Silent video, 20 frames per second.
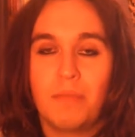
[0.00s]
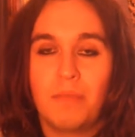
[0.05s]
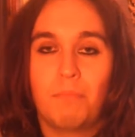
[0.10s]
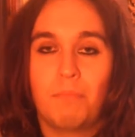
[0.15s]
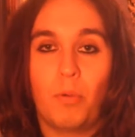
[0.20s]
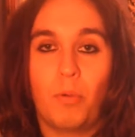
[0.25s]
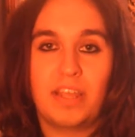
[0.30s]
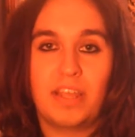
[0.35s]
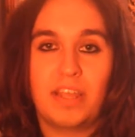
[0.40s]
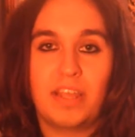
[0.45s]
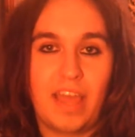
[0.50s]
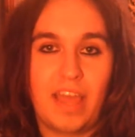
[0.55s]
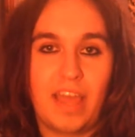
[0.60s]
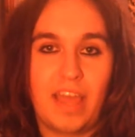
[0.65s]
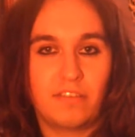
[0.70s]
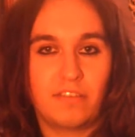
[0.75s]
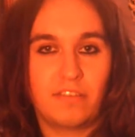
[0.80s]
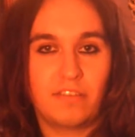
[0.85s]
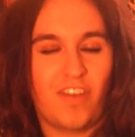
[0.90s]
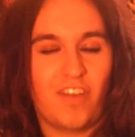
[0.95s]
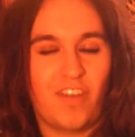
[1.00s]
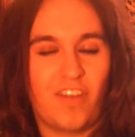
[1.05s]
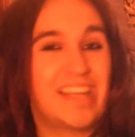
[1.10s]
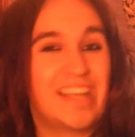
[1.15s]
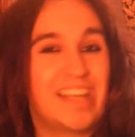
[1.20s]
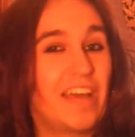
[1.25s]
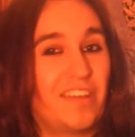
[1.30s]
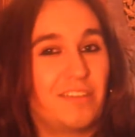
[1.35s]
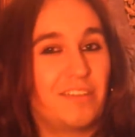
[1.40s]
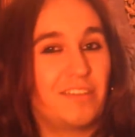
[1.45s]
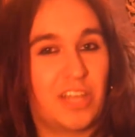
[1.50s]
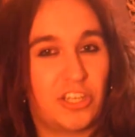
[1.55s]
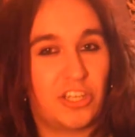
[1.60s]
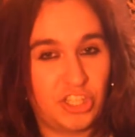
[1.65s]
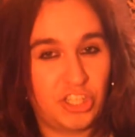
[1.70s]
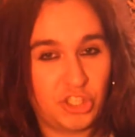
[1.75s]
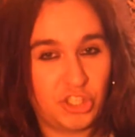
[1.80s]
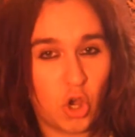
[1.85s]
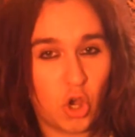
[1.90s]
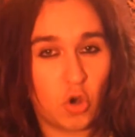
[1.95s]
But we then find out that there was
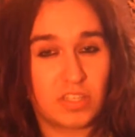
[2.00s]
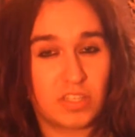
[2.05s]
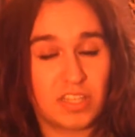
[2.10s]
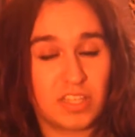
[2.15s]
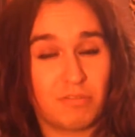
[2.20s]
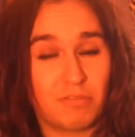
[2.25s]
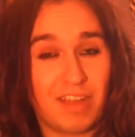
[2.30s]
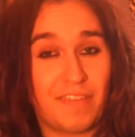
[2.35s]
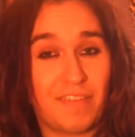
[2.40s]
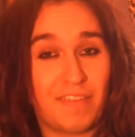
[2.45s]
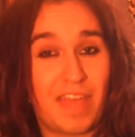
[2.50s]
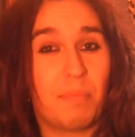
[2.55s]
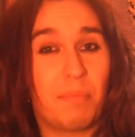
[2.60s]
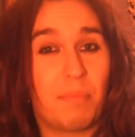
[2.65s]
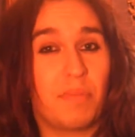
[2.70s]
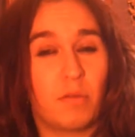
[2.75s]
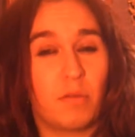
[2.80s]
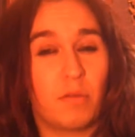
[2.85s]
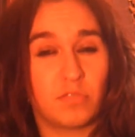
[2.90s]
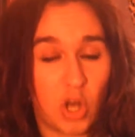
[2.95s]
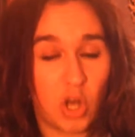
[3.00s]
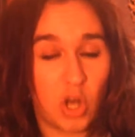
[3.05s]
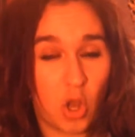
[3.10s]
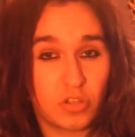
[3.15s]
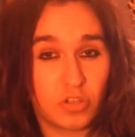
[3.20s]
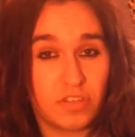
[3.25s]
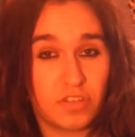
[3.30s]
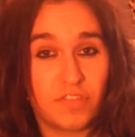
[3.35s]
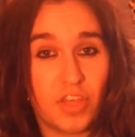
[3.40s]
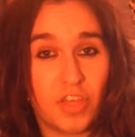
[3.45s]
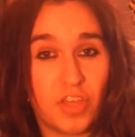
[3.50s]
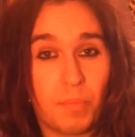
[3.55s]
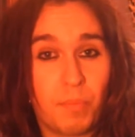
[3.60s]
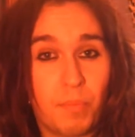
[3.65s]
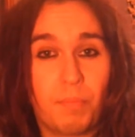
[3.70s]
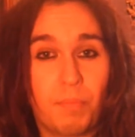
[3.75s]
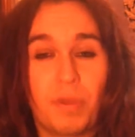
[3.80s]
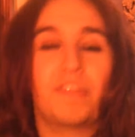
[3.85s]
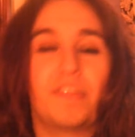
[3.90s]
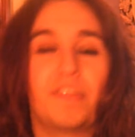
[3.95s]
actually dogs that were out there, but there was a lot of
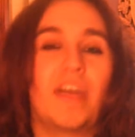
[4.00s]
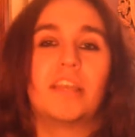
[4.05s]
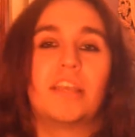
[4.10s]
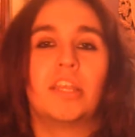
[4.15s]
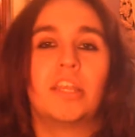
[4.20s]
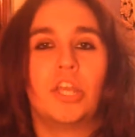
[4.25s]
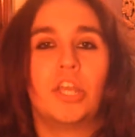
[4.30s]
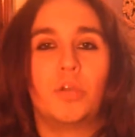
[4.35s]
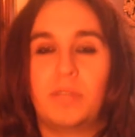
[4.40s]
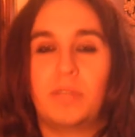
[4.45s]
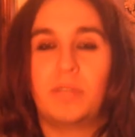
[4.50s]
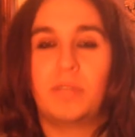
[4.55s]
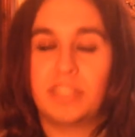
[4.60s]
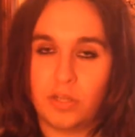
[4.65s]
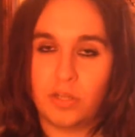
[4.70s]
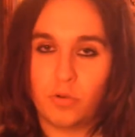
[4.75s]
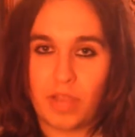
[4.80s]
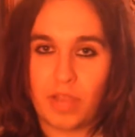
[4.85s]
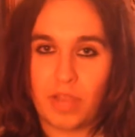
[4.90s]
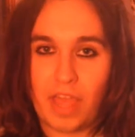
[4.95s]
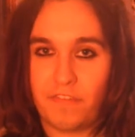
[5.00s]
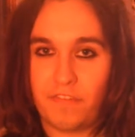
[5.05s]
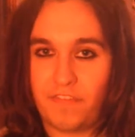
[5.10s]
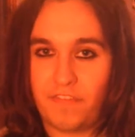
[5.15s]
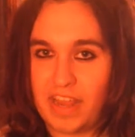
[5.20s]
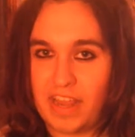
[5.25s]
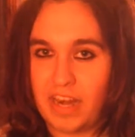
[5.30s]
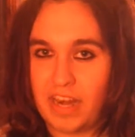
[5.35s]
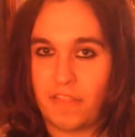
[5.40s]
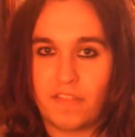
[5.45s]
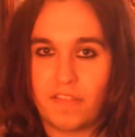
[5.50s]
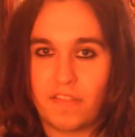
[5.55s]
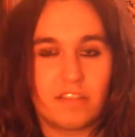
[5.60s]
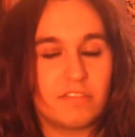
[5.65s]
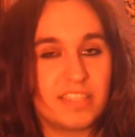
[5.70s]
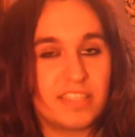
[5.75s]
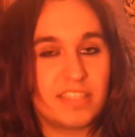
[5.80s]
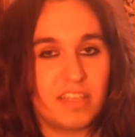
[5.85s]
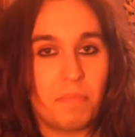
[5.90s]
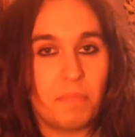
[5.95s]
them. But then we still get the feeling that there
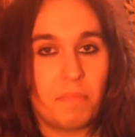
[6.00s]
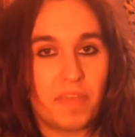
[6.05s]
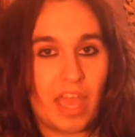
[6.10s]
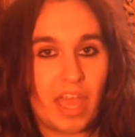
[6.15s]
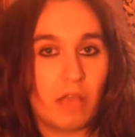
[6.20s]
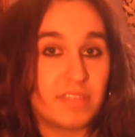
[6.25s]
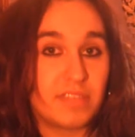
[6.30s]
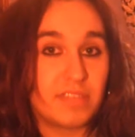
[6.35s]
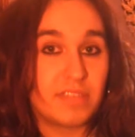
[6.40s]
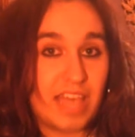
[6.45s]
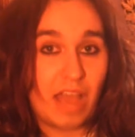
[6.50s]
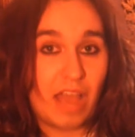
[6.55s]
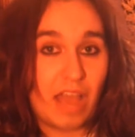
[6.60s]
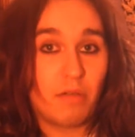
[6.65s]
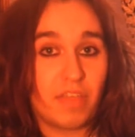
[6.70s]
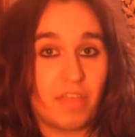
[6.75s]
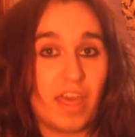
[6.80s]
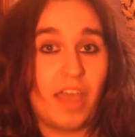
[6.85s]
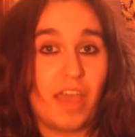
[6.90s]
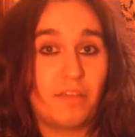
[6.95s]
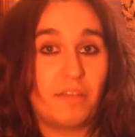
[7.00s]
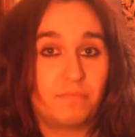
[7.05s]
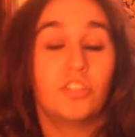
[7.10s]
is something else out there.